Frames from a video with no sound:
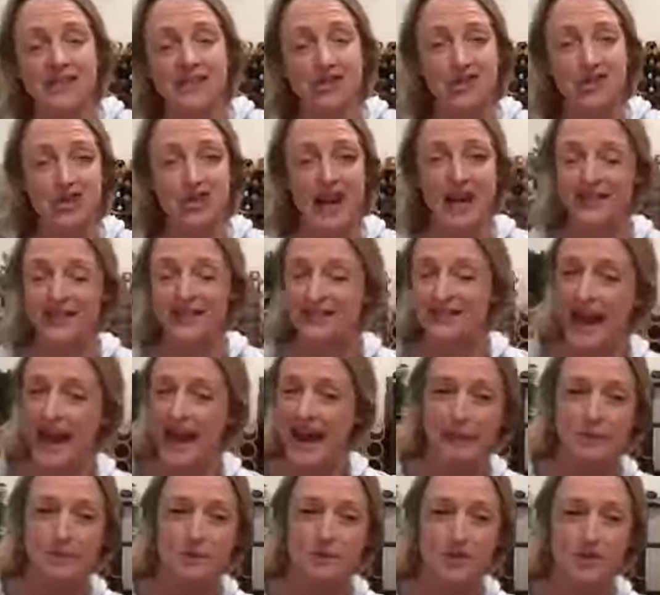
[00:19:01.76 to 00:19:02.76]
chest.
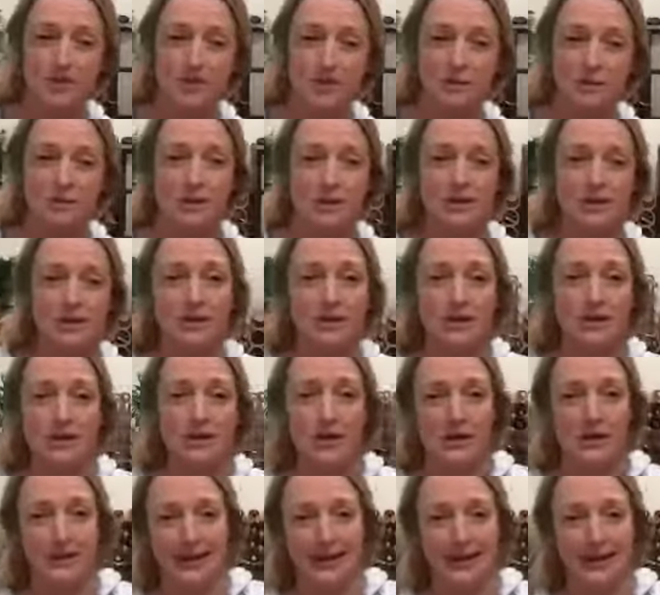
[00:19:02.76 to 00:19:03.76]
Absolutely
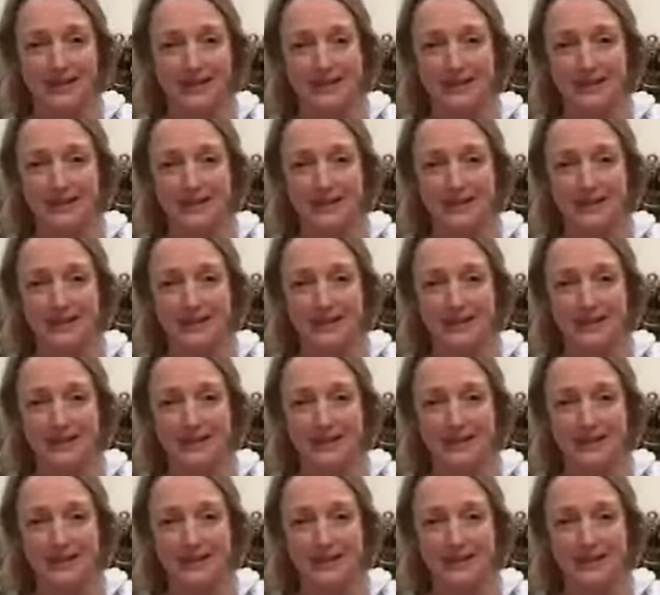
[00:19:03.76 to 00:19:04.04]
go ahead.